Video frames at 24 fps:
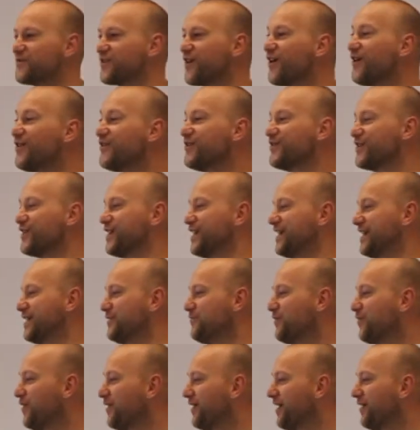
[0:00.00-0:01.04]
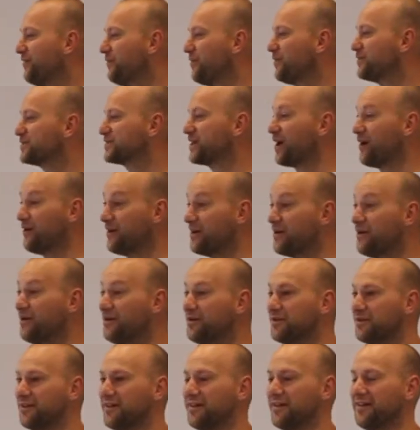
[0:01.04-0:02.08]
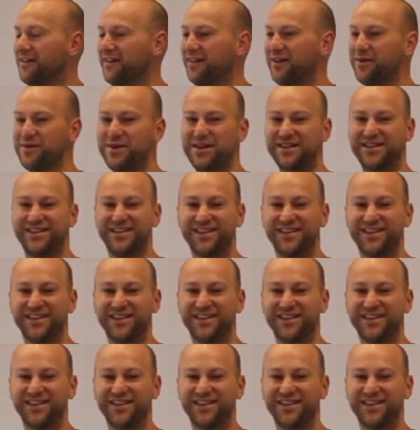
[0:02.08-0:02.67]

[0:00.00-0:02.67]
wrong really? What, what was going on? I mean,